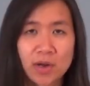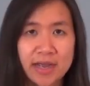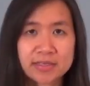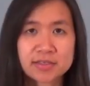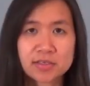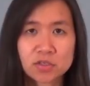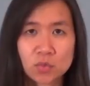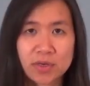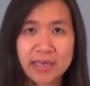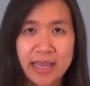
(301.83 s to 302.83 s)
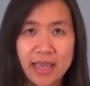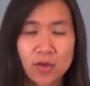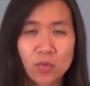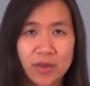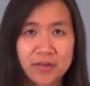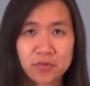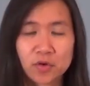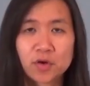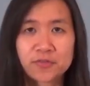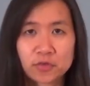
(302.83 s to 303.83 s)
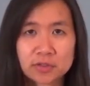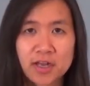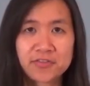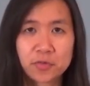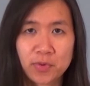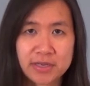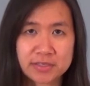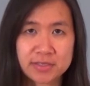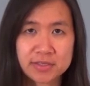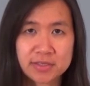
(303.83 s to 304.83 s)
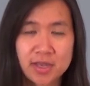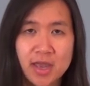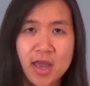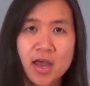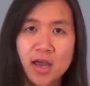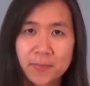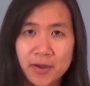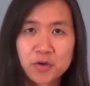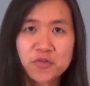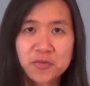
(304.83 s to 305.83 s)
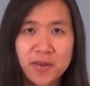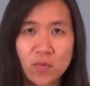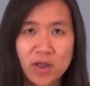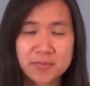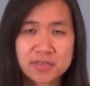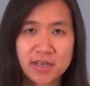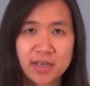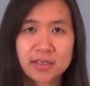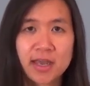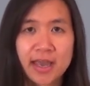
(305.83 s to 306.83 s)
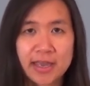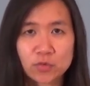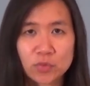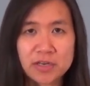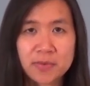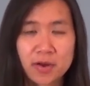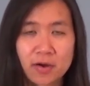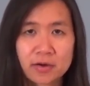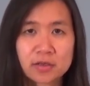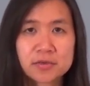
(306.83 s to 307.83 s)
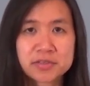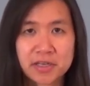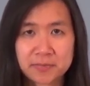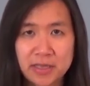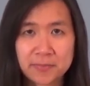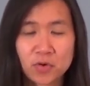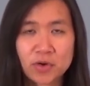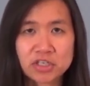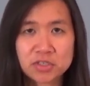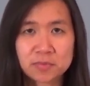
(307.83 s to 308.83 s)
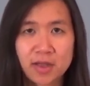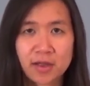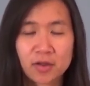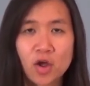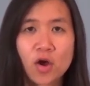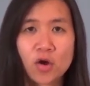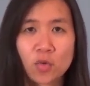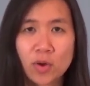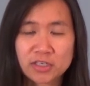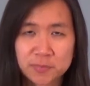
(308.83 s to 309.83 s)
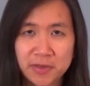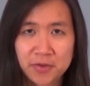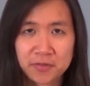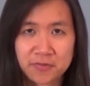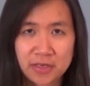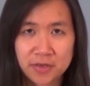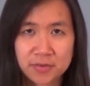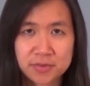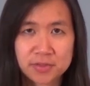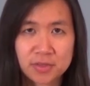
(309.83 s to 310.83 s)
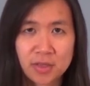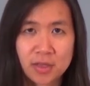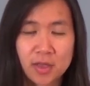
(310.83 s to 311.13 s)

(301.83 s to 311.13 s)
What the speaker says: or I-601A waiver for unlawful presence, hop on over to my website and read my articles on my immigration blog or watch my other videos.